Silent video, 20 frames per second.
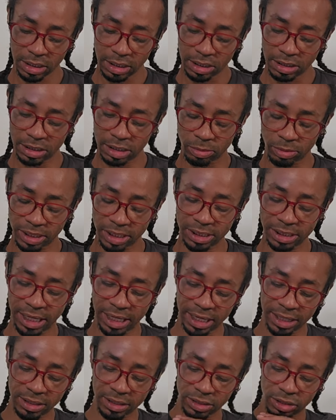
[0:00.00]
Someone is
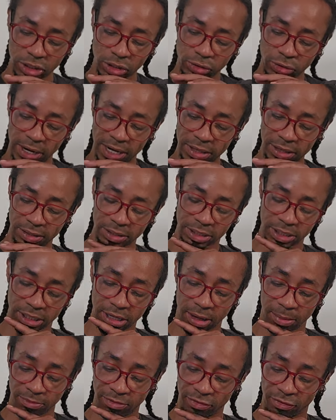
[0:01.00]
getting the strength to
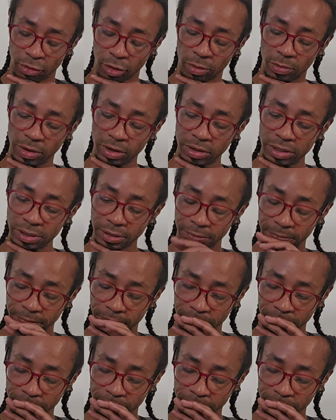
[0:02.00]
come forward.